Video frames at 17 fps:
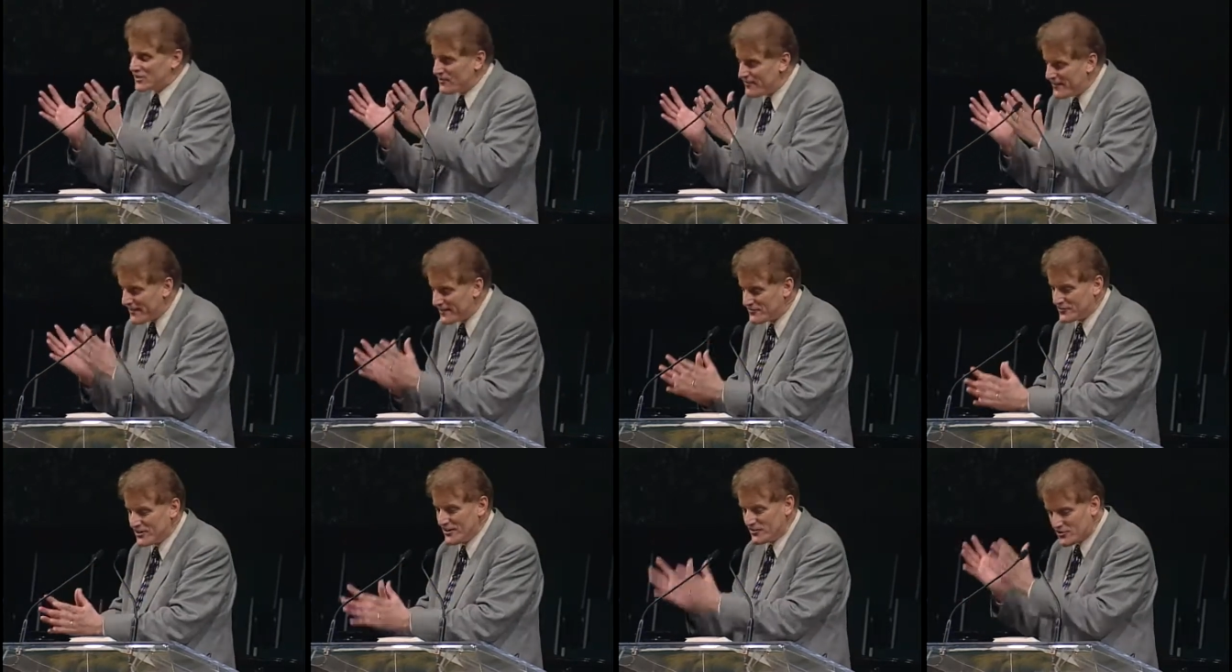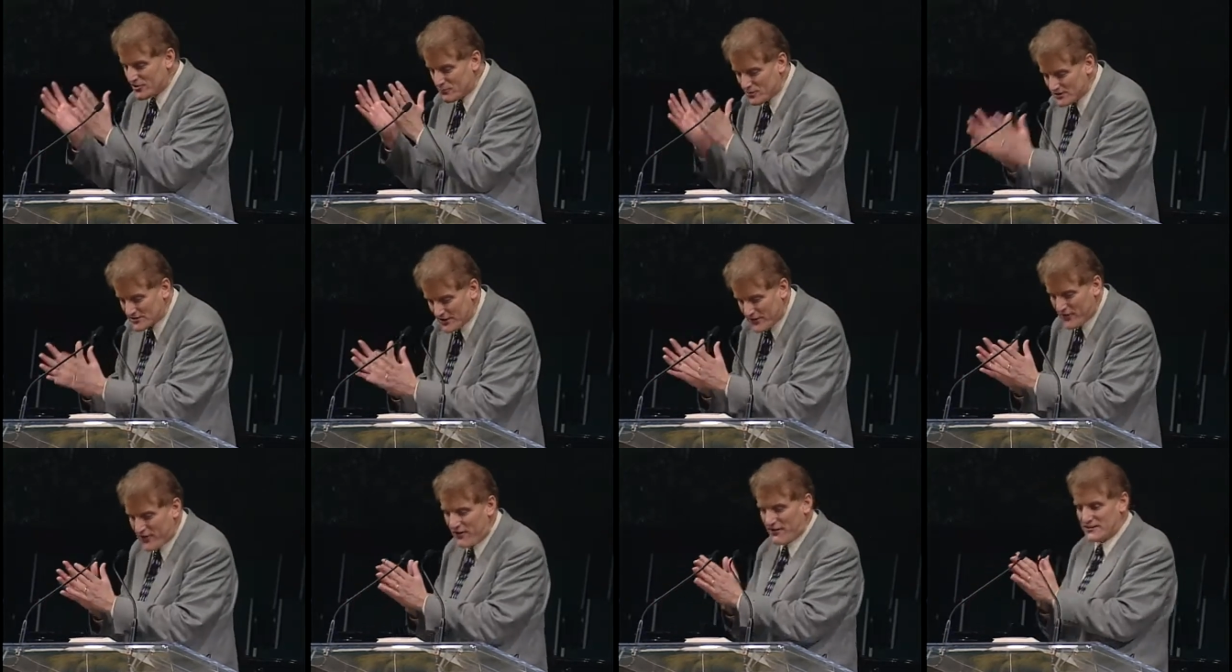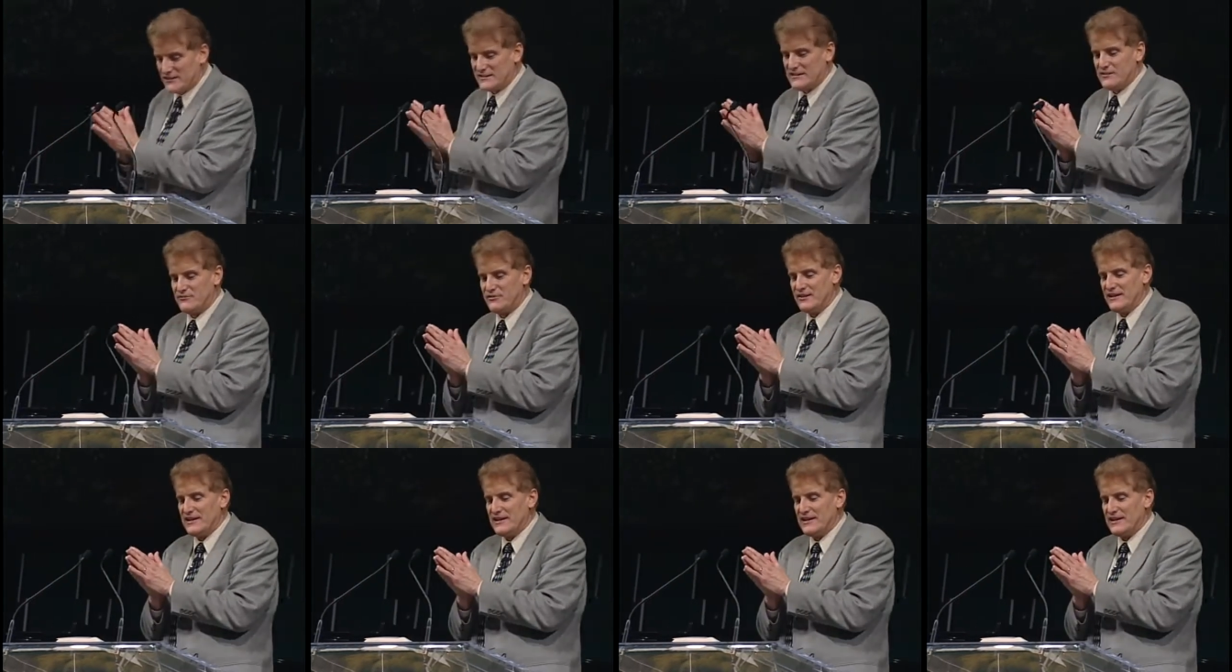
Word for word: So their teaching was authoritative.